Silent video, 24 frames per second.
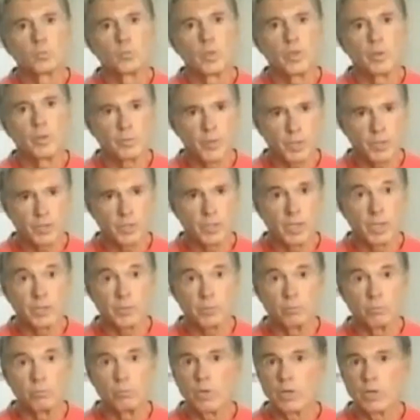The effects
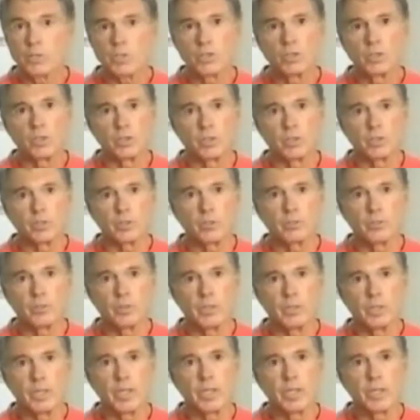last much longer
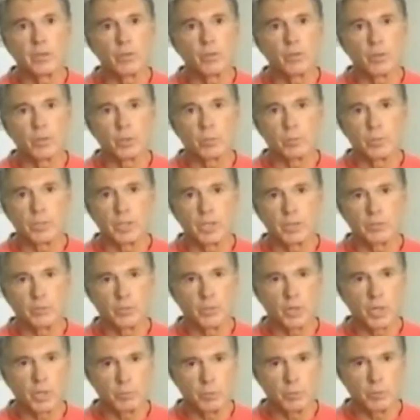than any therapy I've
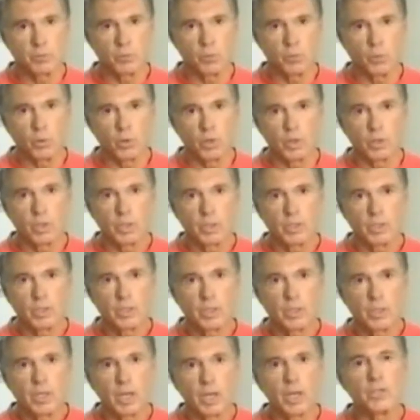tried before.
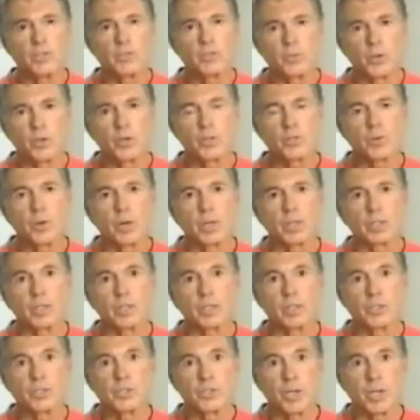I used Vertetrac
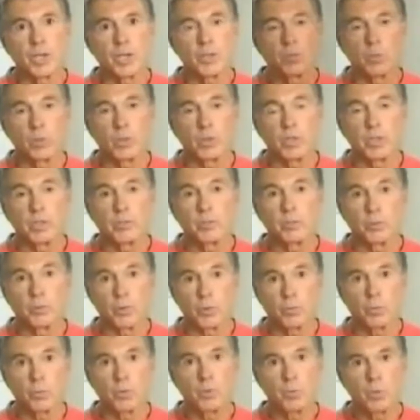last January for
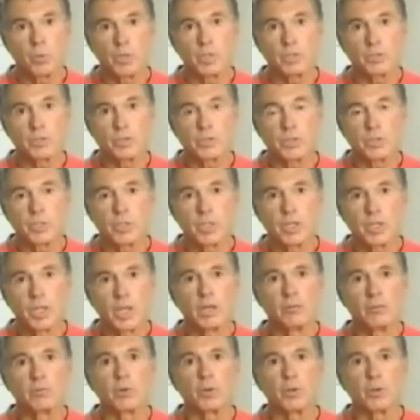3 weeks,
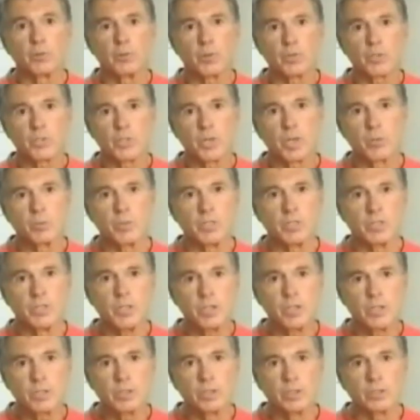and for the first time in
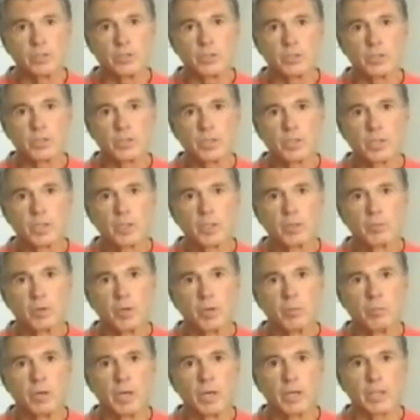years,
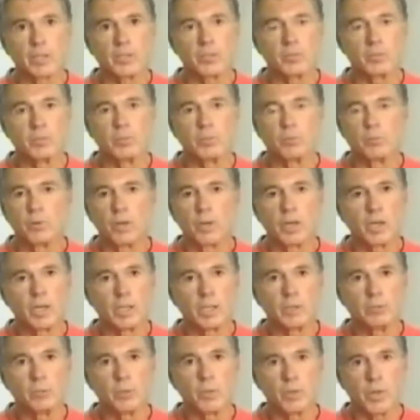my back has been
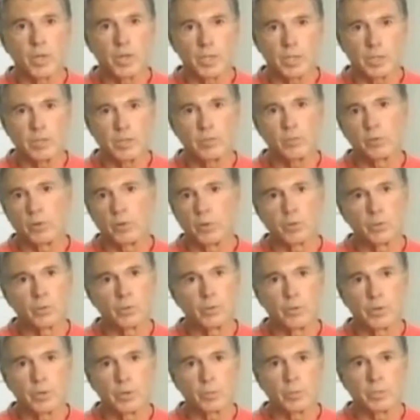fine without any further
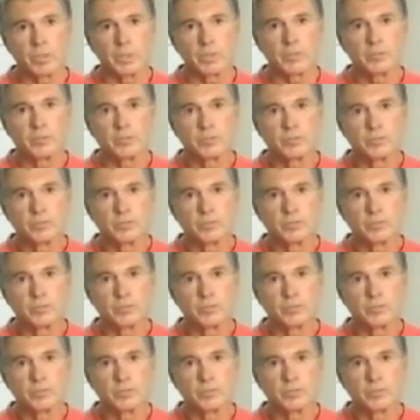therapy.